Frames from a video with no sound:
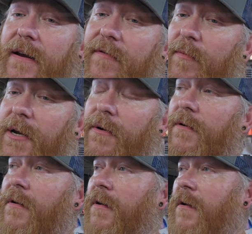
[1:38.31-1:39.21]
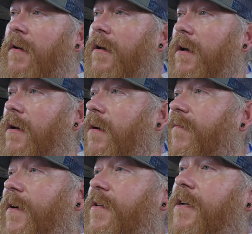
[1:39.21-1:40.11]
ever built.
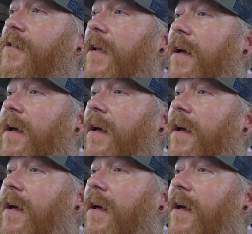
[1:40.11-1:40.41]
First engine